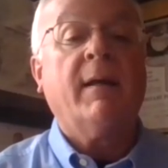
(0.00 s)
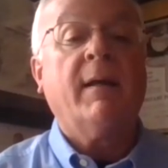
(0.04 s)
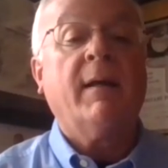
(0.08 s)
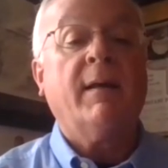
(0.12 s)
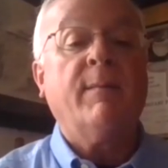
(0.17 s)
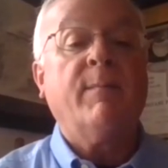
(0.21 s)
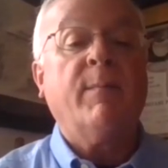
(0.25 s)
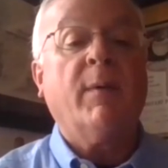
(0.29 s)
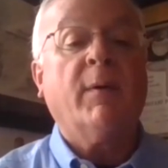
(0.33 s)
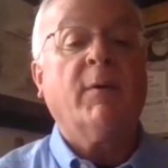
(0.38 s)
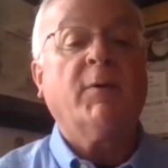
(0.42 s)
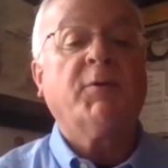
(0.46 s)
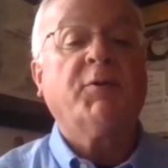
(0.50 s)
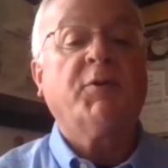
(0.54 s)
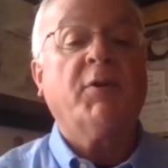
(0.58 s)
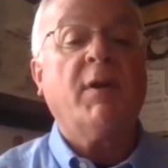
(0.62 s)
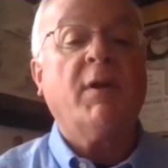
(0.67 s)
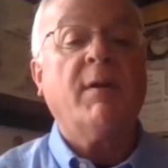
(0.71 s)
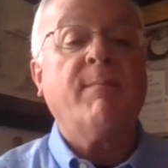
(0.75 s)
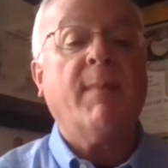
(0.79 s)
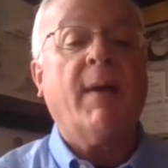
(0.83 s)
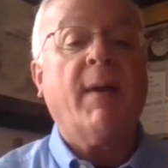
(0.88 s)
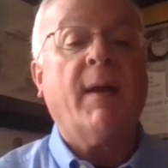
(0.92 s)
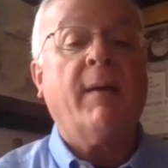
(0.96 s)

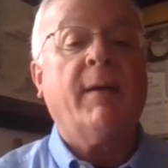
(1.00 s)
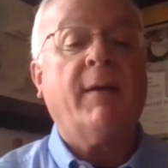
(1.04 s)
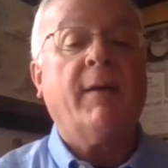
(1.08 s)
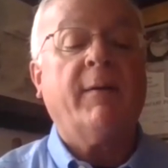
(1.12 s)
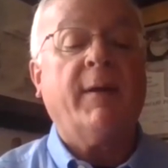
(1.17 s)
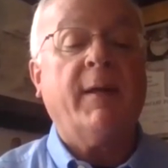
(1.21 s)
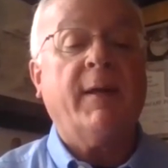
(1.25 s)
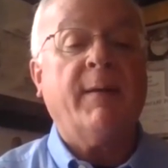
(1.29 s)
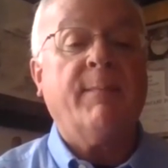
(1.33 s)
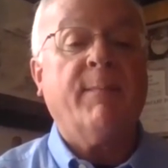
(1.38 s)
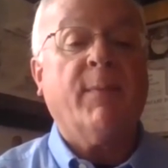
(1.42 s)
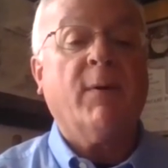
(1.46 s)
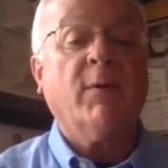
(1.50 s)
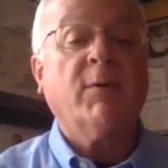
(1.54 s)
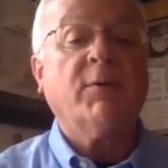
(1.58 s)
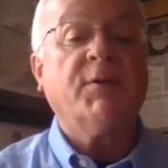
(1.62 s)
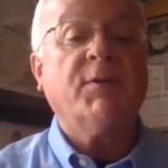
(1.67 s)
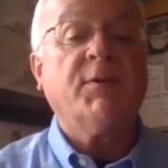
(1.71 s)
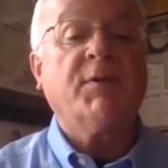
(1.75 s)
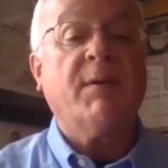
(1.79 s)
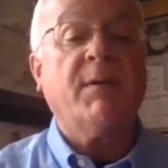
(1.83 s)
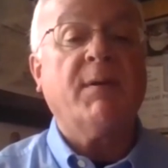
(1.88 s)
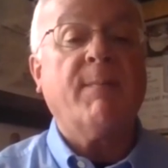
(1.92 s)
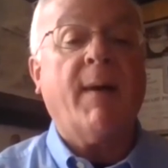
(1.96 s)

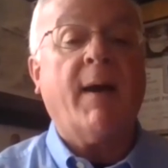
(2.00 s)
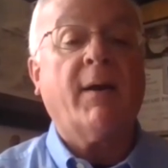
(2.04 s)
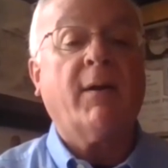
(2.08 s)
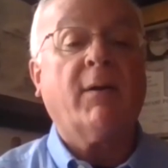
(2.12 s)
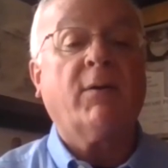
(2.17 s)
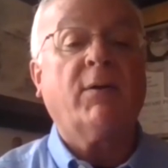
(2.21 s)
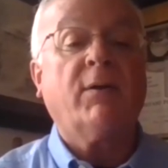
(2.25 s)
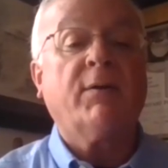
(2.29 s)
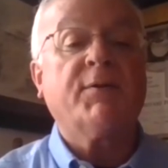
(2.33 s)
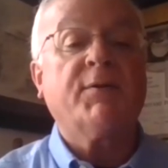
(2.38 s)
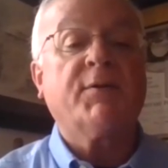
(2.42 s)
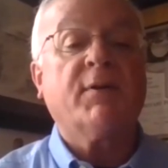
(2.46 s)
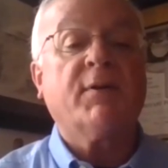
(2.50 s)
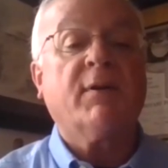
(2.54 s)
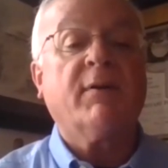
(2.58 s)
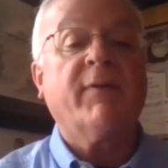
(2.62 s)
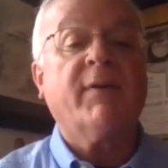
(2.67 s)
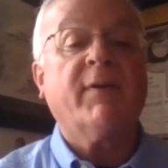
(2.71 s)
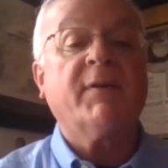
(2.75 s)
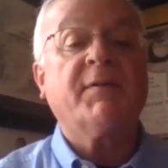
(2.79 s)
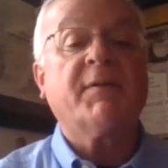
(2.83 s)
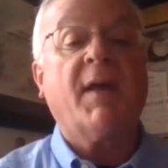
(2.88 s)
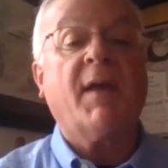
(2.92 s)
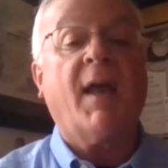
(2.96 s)
Emergency medical
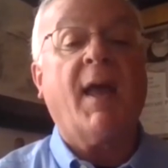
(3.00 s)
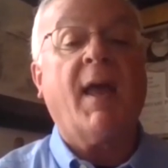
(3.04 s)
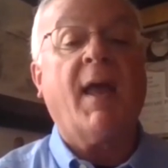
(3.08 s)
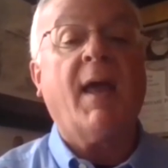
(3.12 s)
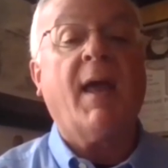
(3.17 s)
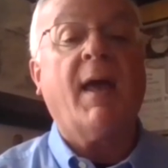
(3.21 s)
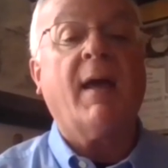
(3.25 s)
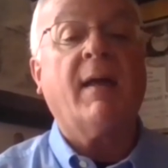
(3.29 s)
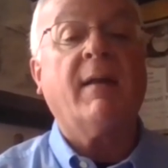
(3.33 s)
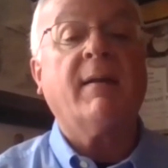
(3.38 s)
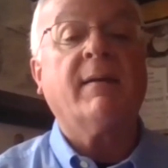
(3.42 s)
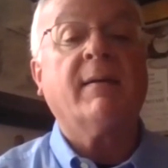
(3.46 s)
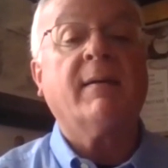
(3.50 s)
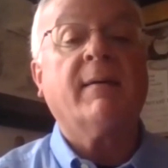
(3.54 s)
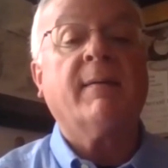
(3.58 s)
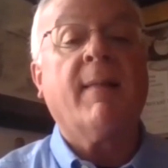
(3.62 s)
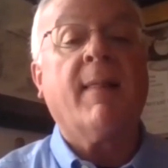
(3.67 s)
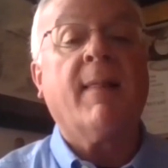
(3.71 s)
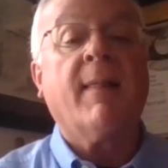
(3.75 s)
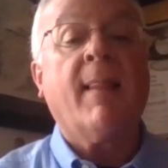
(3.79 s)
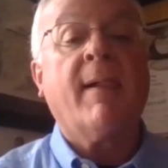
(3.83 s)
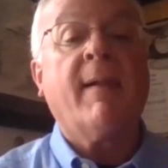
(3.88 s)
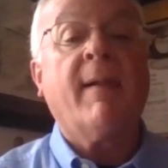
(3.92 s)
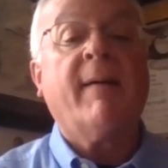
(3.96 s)
service and
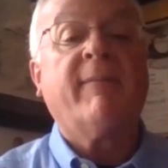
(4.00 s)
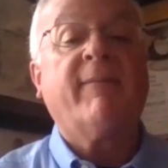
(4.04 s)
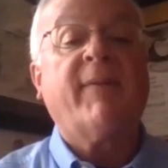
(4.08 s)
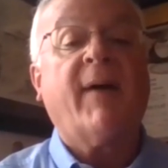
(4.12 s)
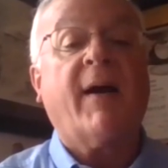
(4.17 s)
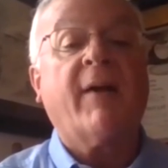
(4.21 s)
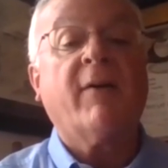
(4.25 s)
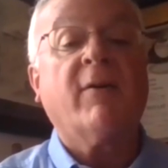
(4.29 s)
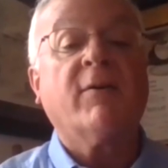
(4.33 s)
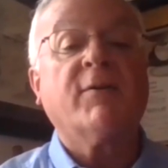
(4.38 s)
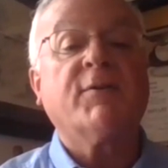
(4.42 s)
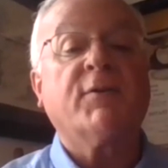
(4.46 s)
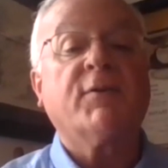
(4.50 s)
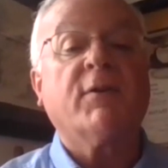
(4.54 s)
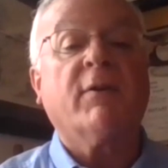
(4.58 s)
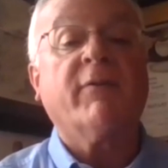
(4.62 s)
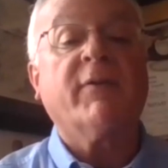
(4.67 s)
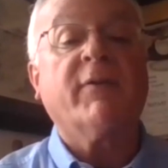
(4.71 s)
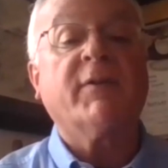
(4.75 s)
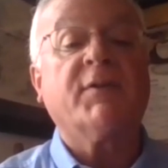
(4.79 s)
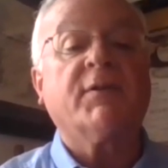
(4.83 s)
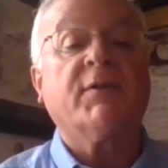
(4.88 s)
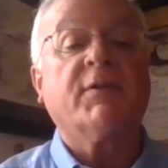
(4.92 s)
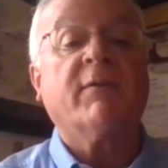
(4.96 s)
fire
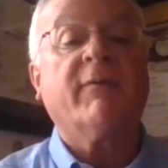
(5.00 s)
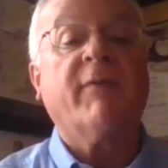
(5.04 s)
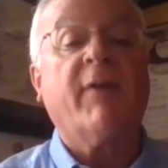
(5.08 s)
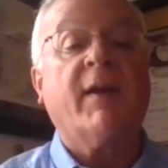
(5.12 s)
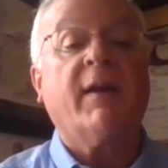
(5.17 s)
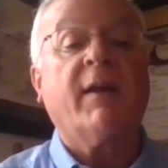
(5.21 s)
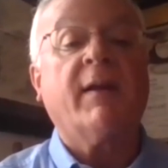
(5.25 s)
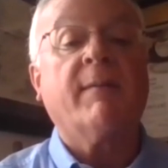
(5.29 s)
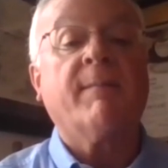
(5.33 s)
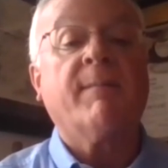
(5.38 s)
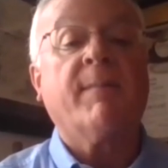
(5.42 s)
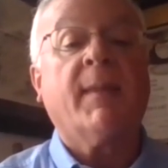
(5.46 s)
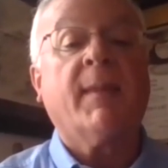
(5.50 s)
service survey.